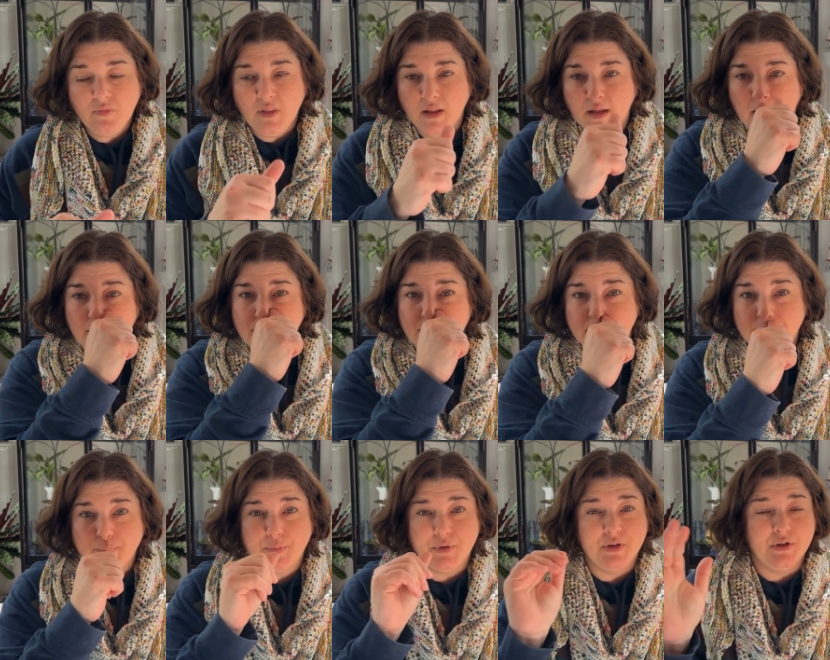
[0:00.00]
and
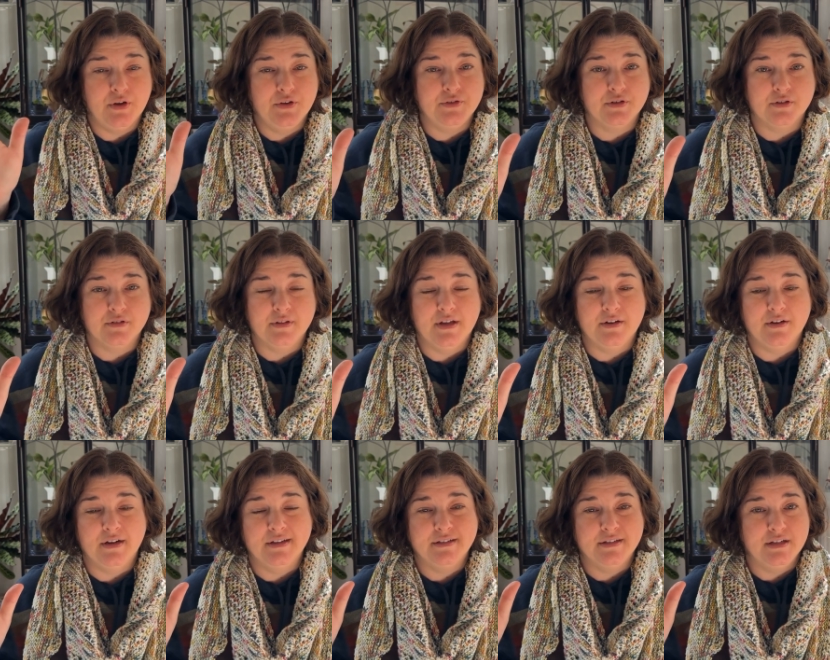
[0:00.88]
just put on your letter
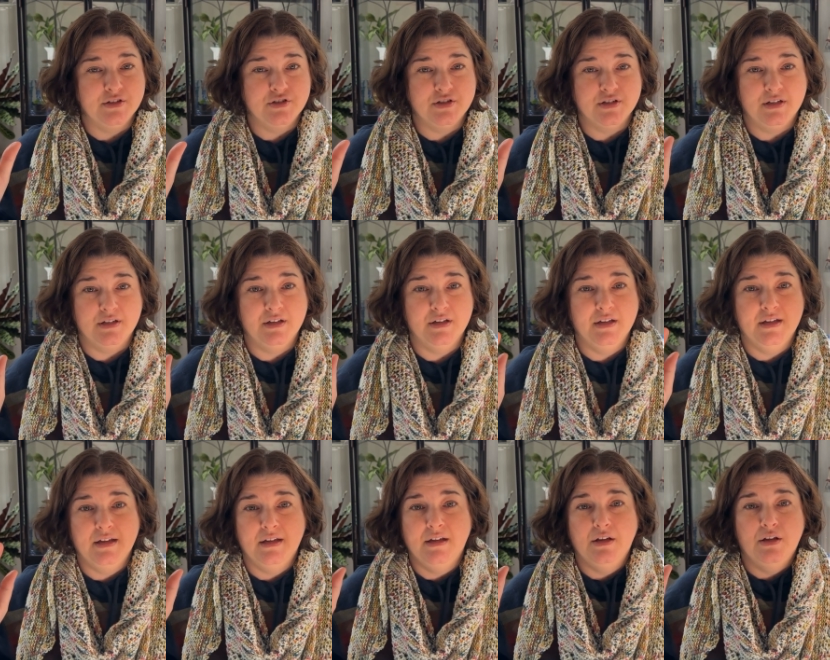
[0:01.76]
attention
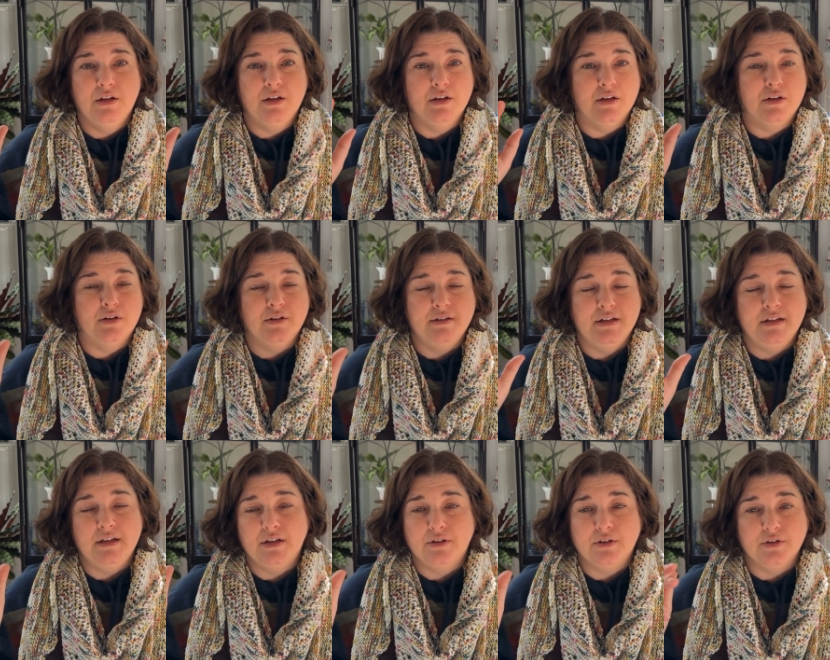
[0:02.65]

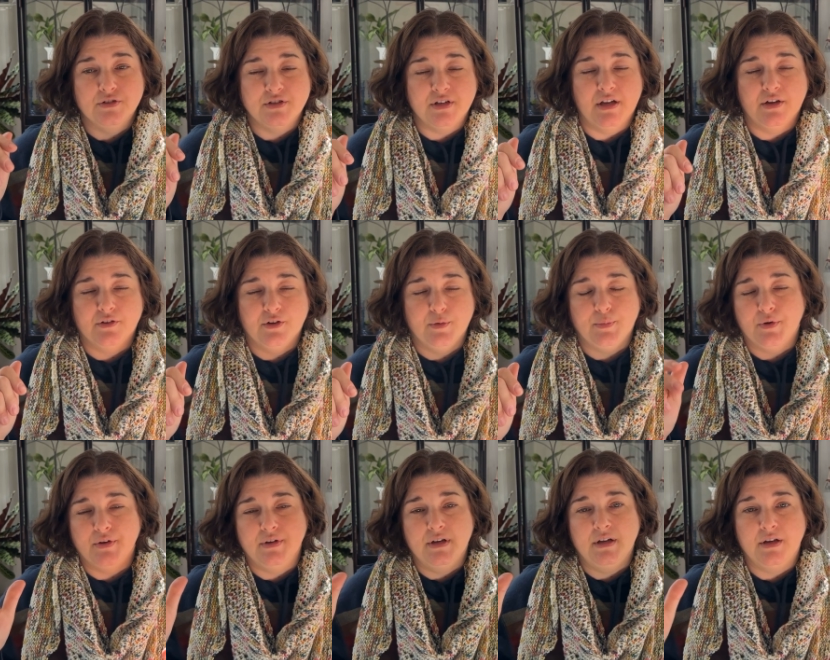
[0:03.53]
knitting crochet group
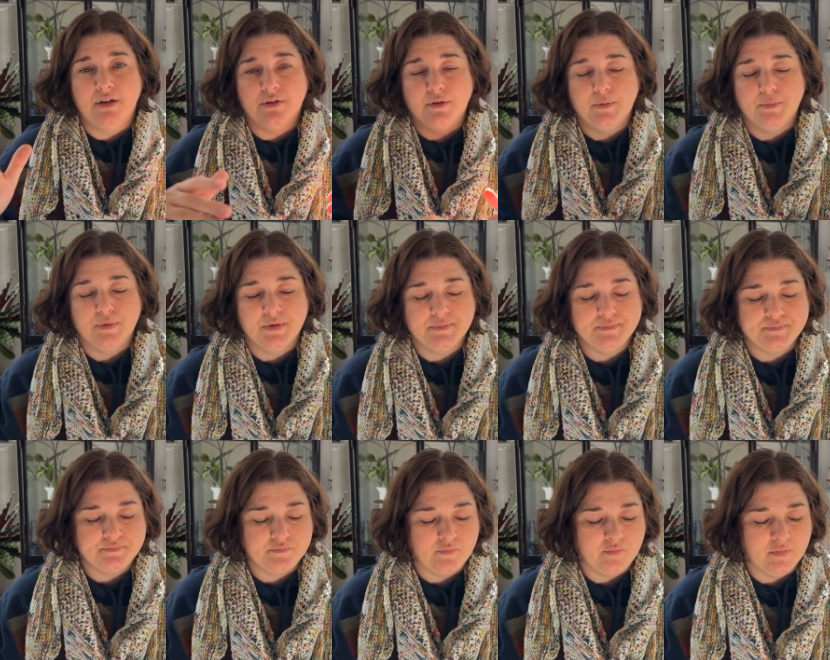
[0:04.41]
or knitting group
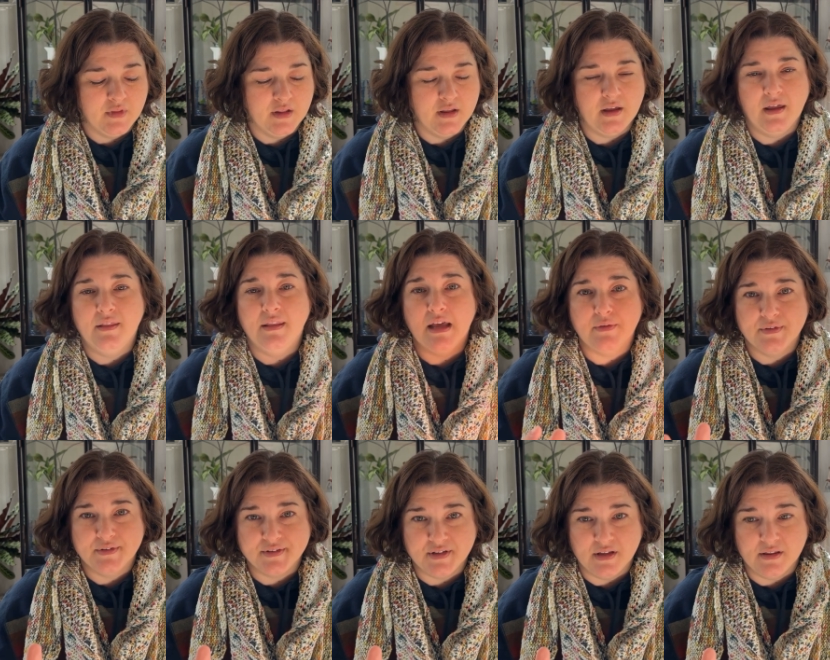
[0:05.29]
and they
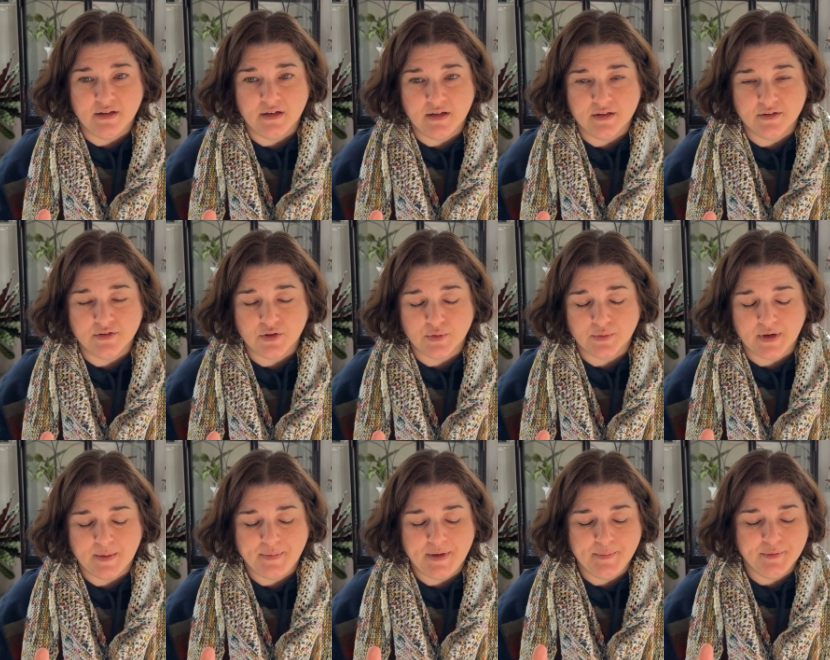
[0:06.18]
will see that it gets to the
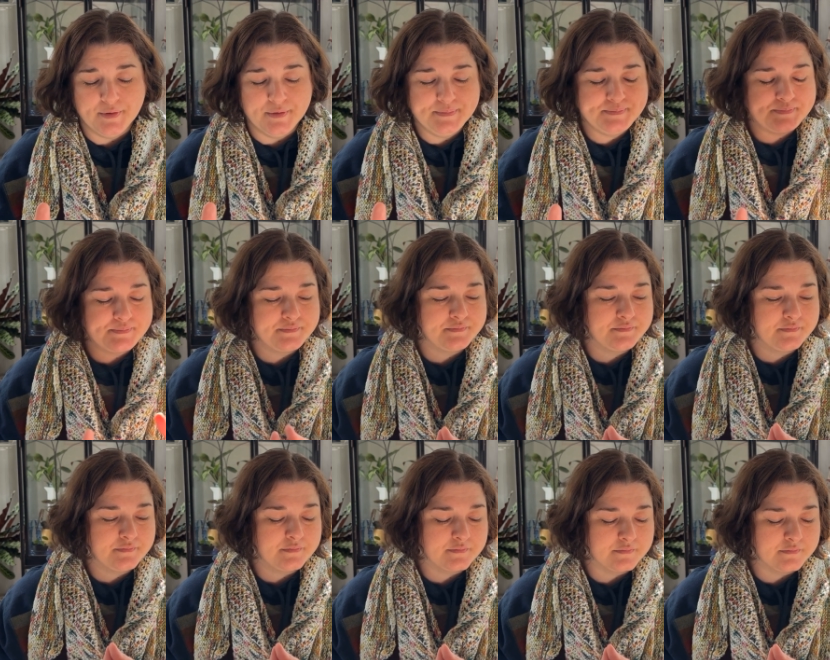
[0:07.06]
right people.
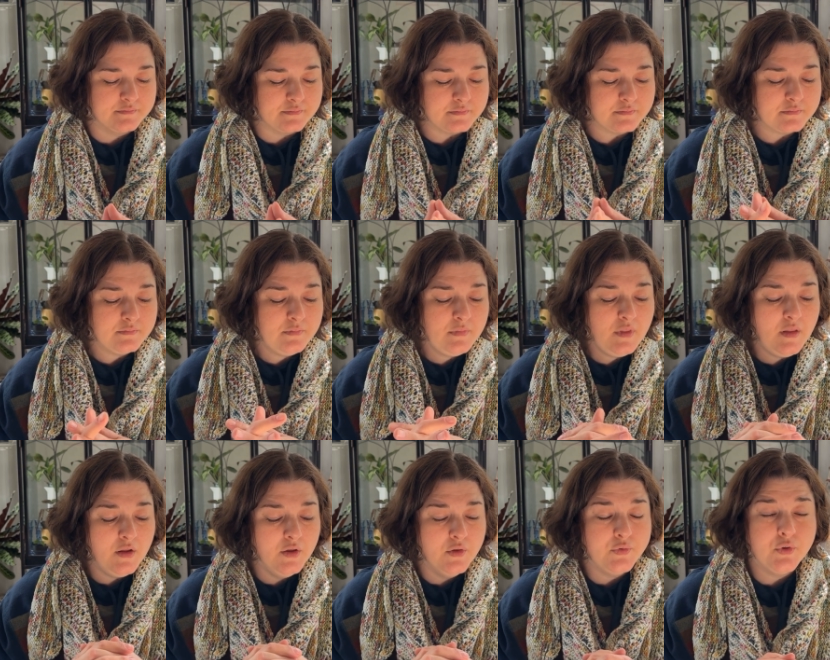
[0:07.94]

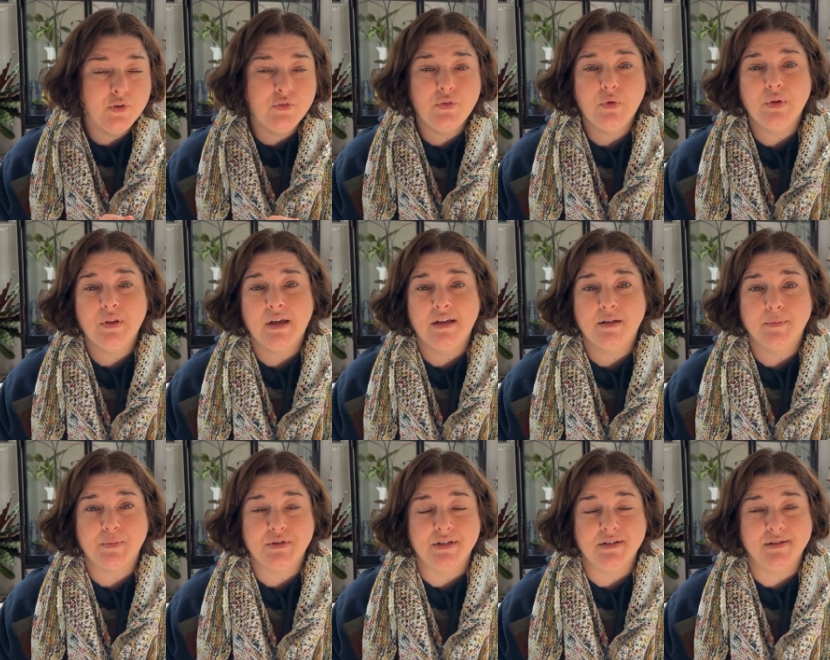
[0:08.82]
So if you would like to
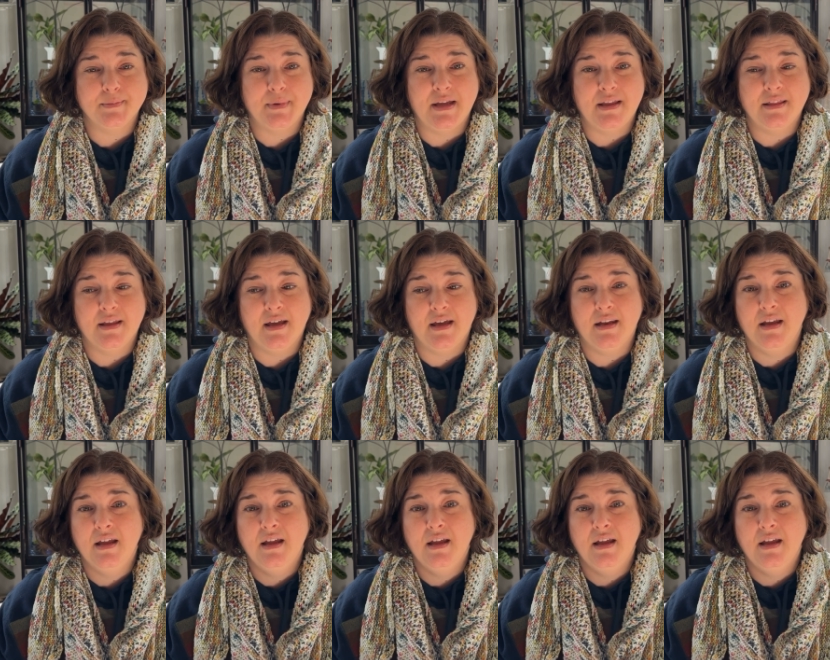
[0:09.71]
participate in that,